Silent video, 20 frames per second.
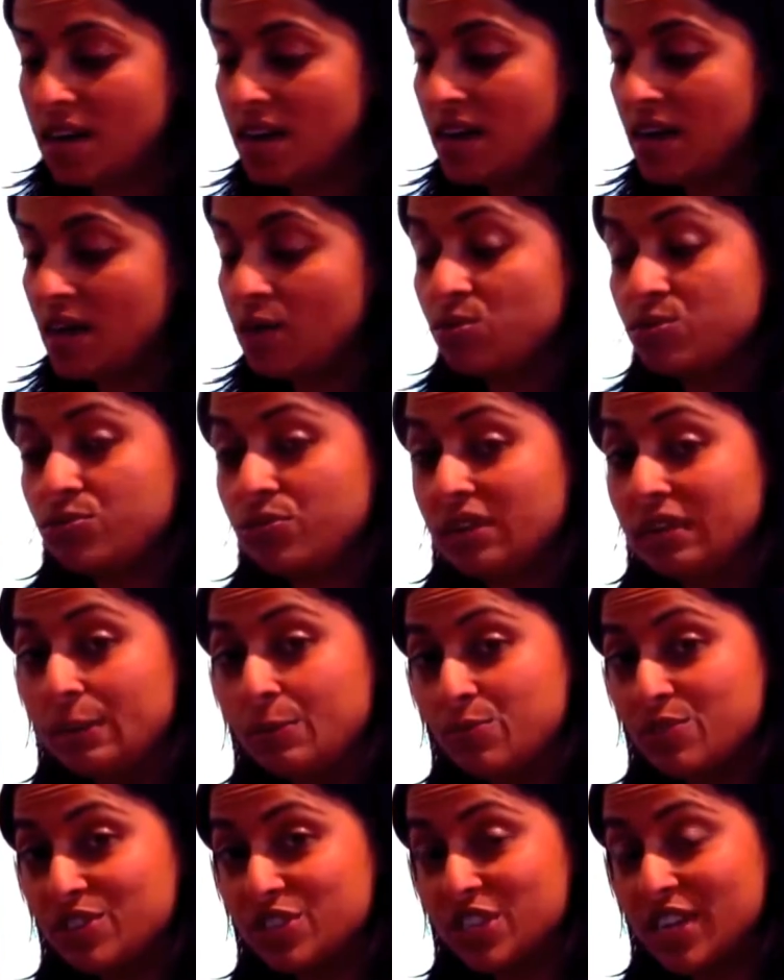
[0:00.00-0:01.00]
I would really
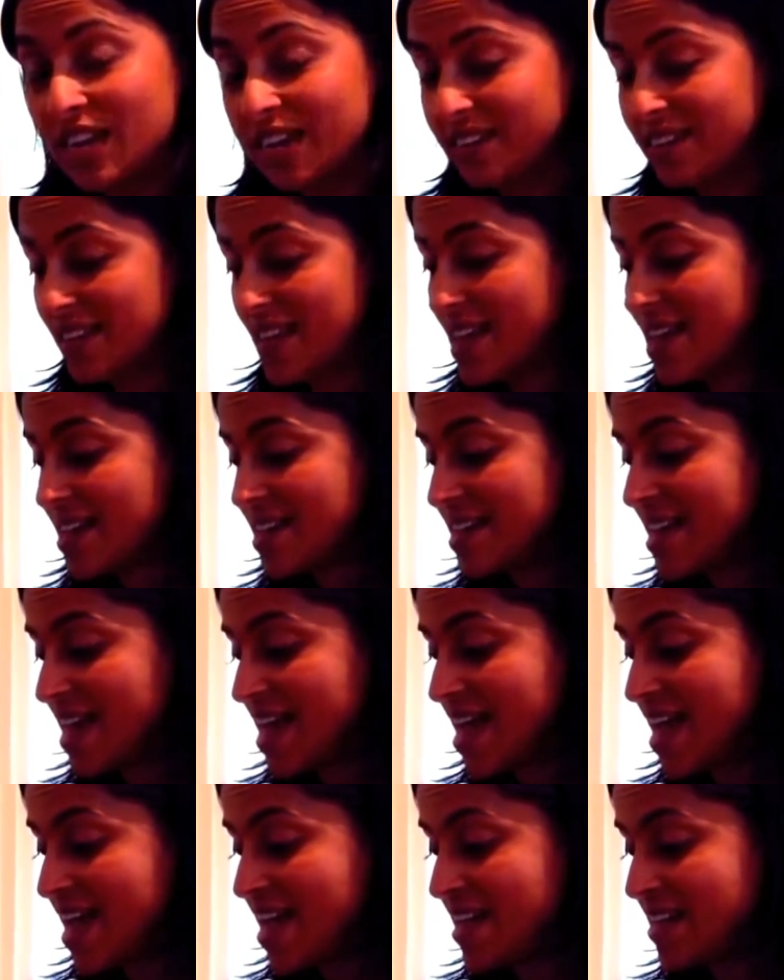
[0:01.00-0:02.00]
appreciate that,
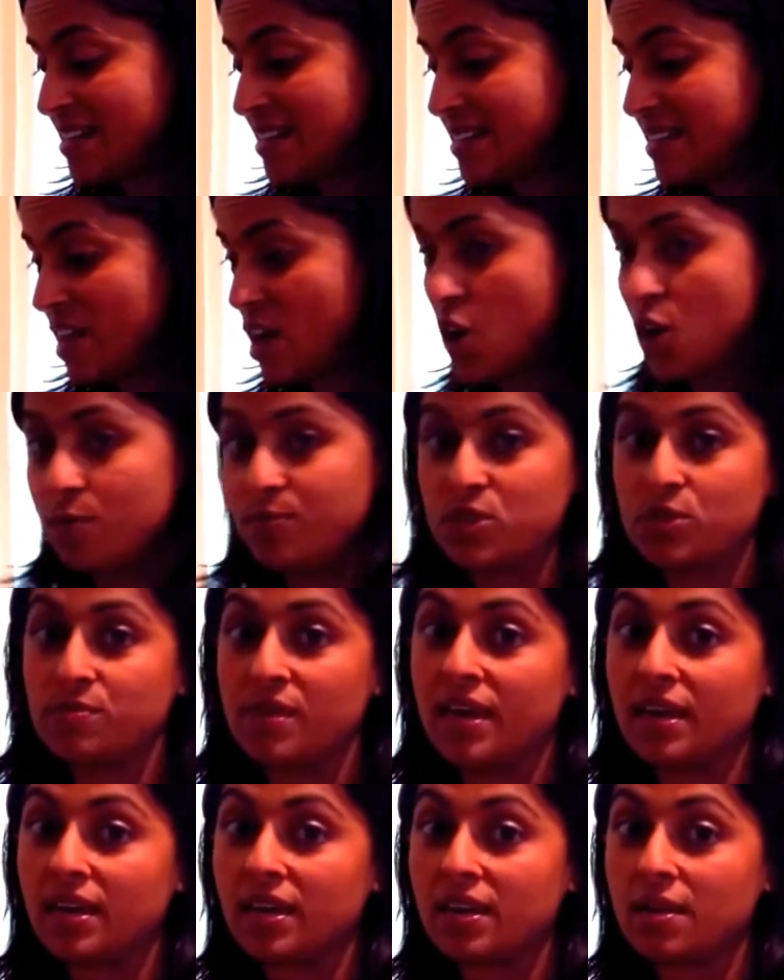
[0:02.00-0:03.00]
and I hope to
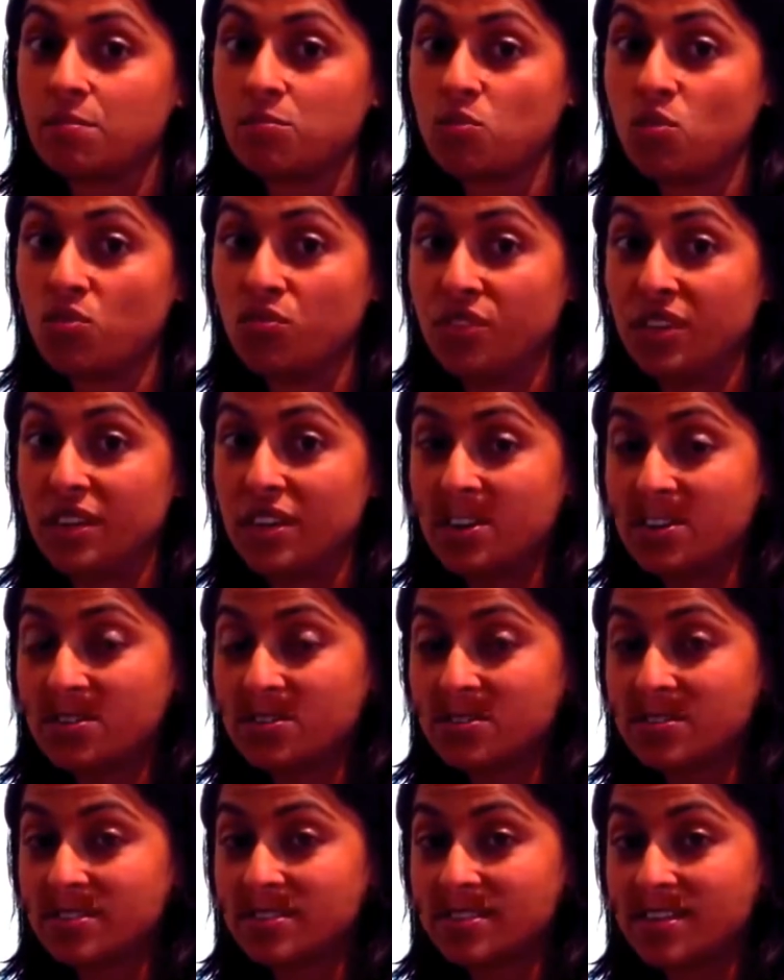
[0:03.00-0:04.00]
make more
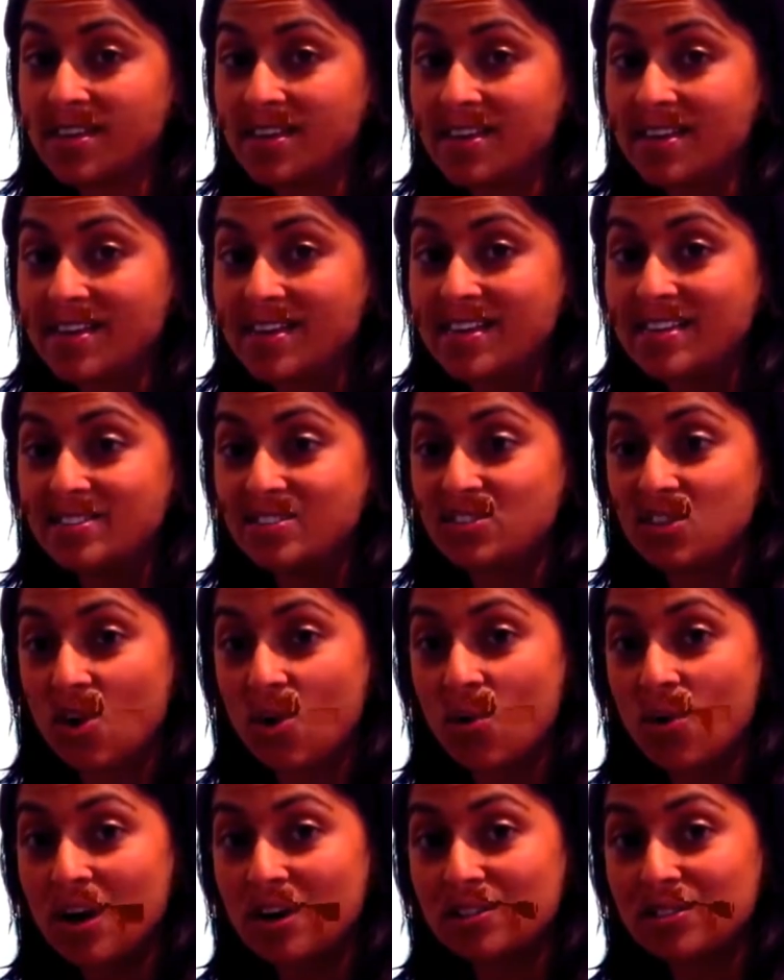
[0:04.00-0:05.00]
videos. So
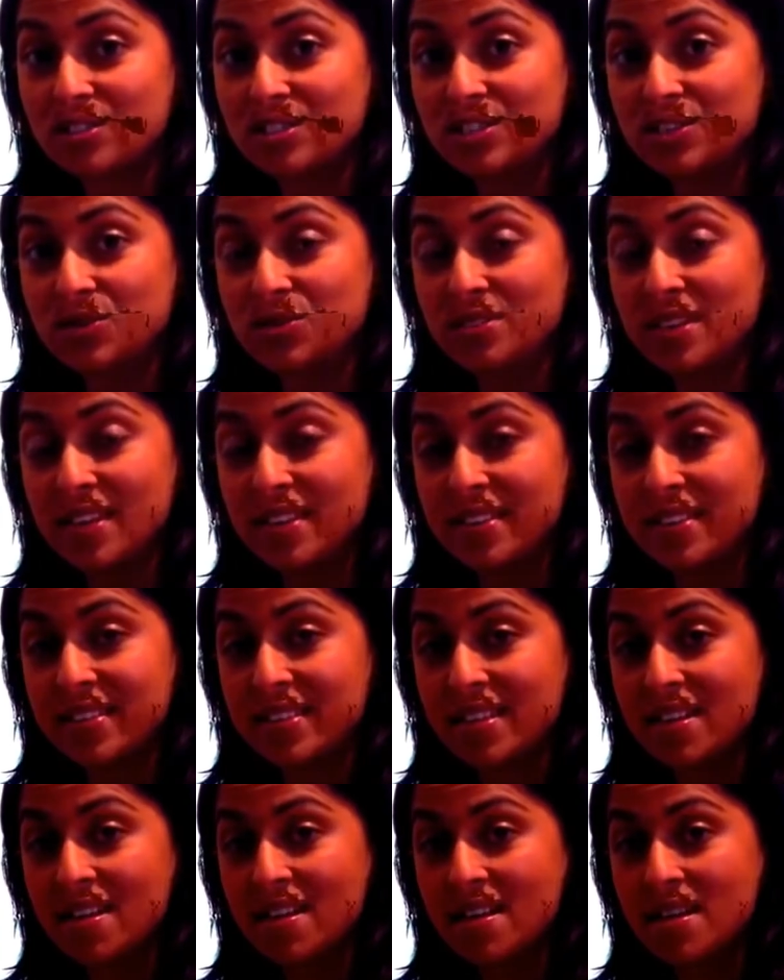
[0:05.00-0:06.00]
I'll see you next
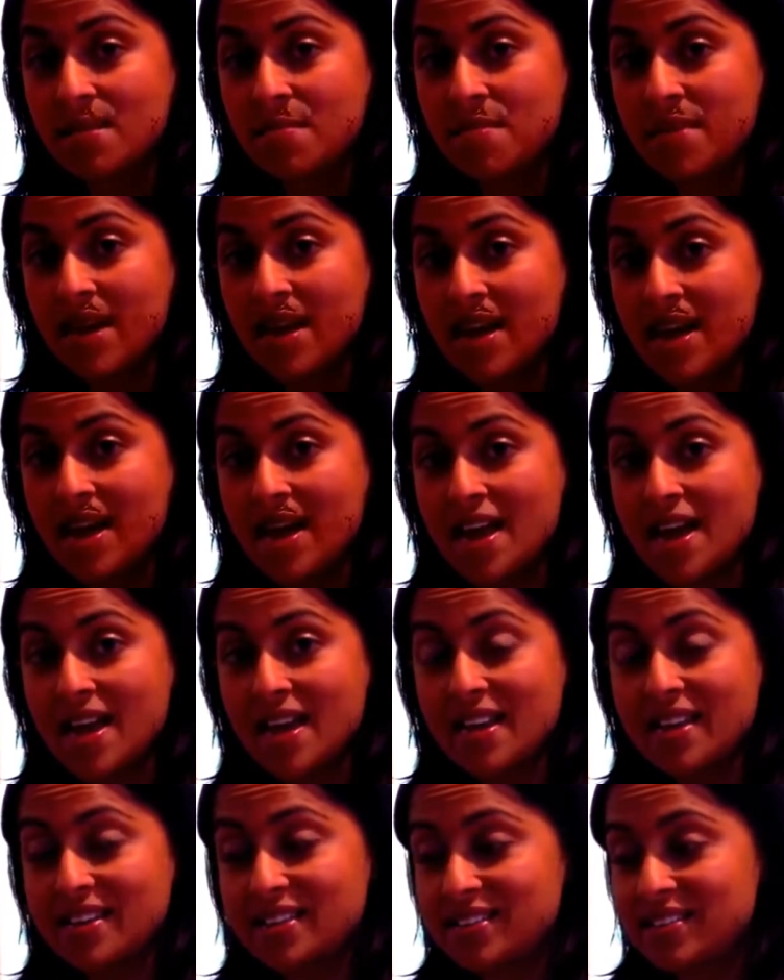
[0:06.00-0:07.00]
time,
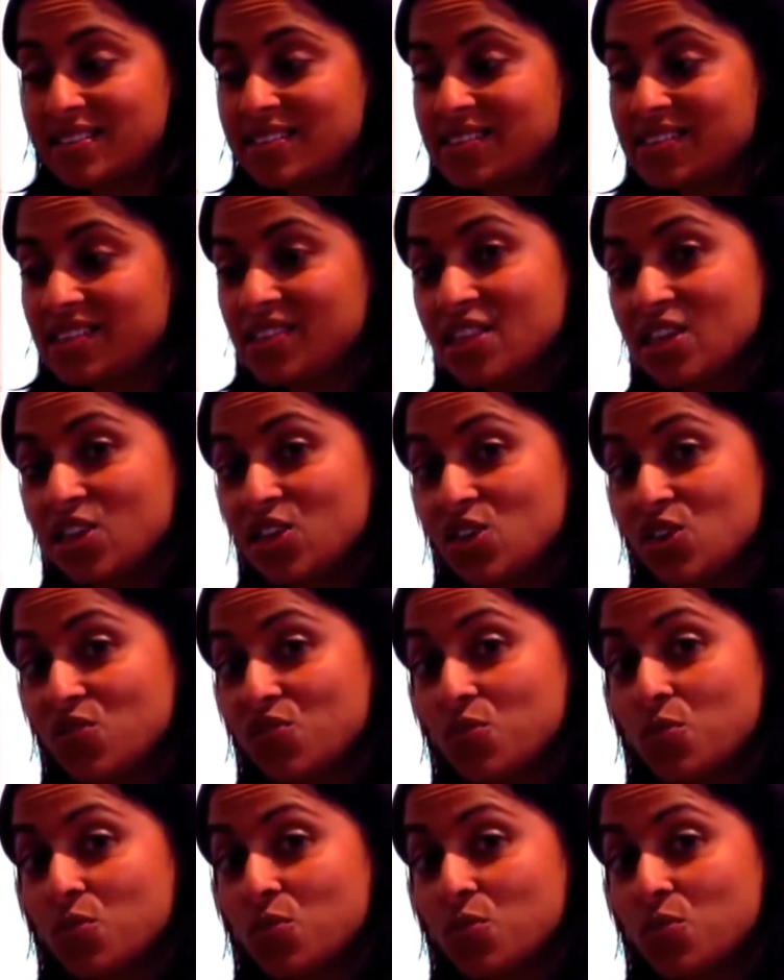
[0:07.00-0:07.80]
and thank you for